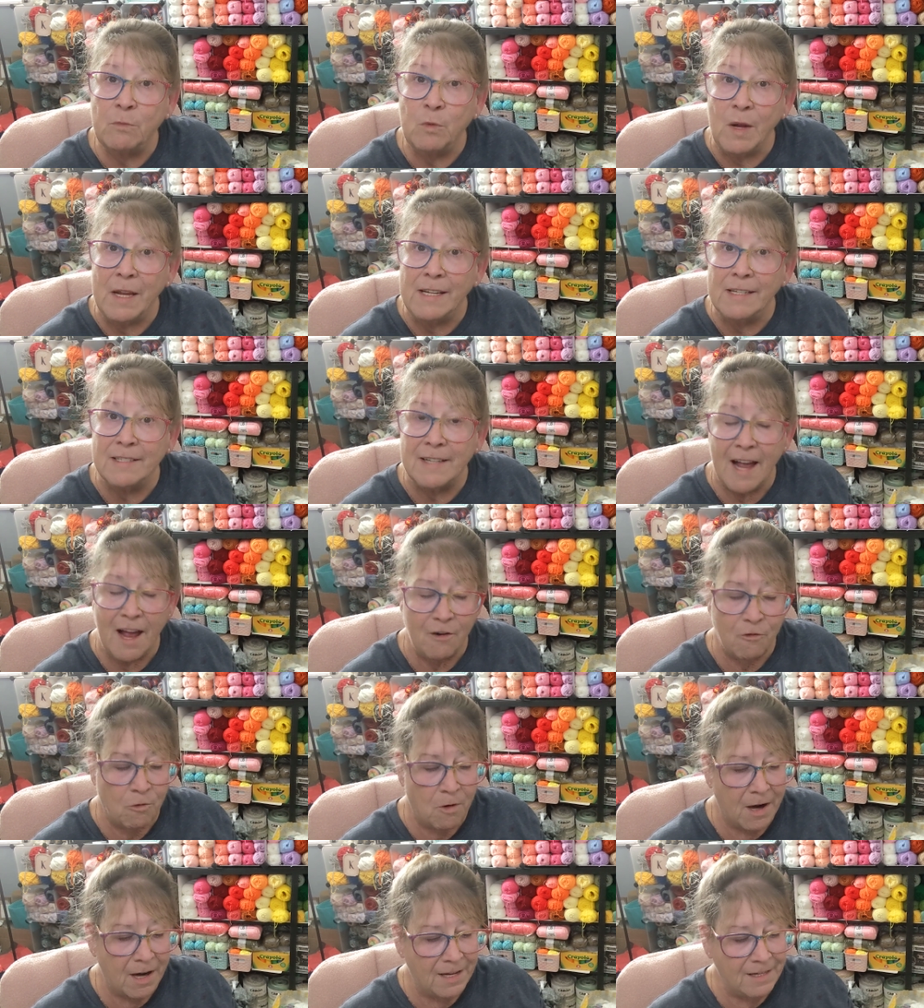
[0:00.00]
wings
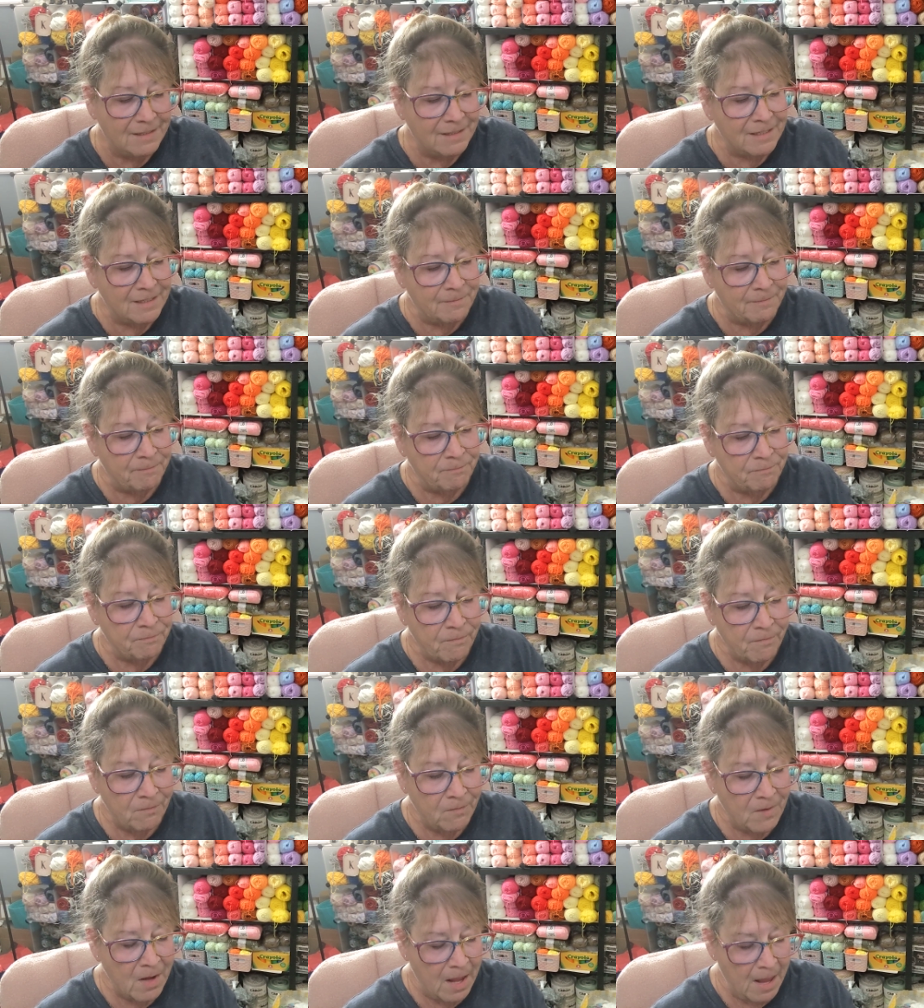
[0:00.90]
on right.
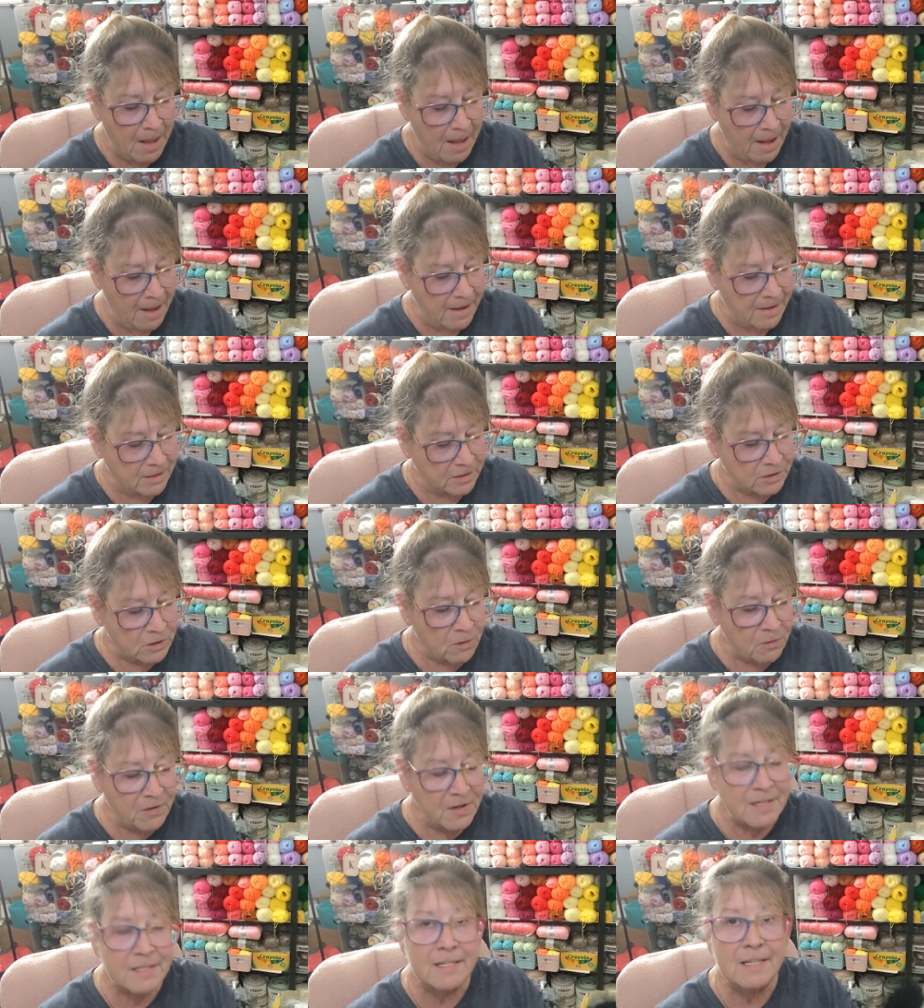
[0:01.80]
So
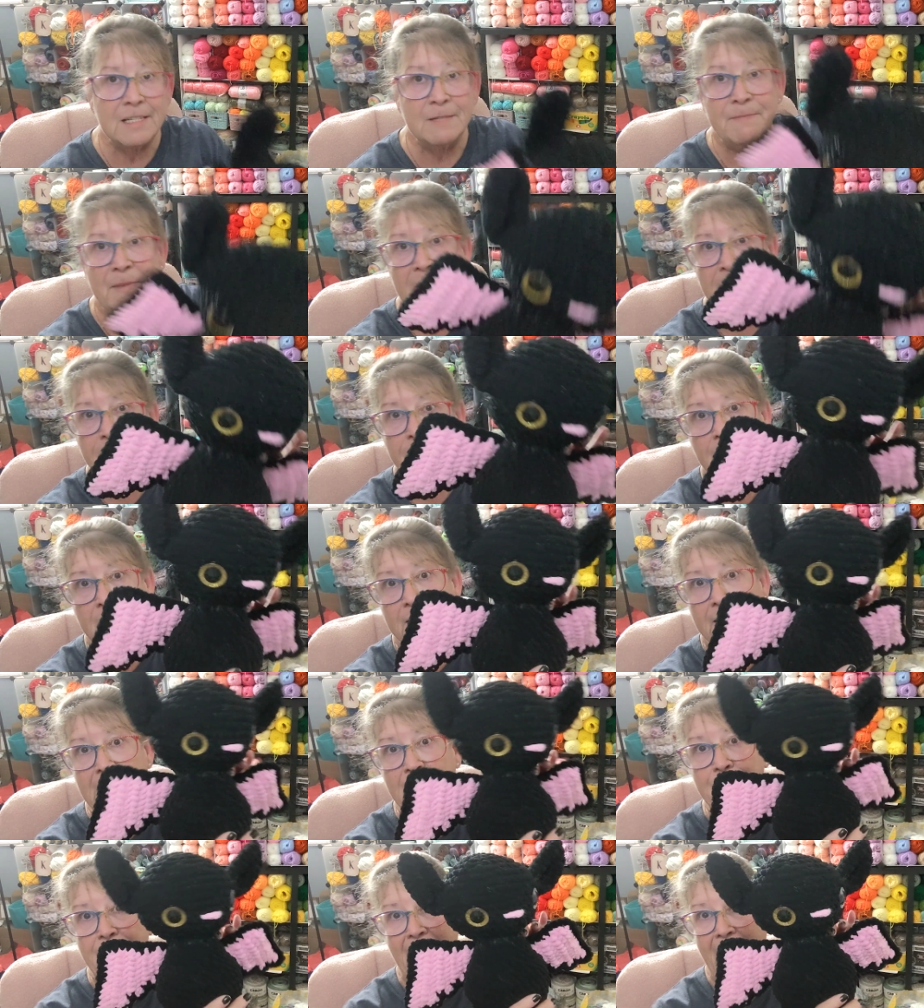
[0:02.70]
this is my funky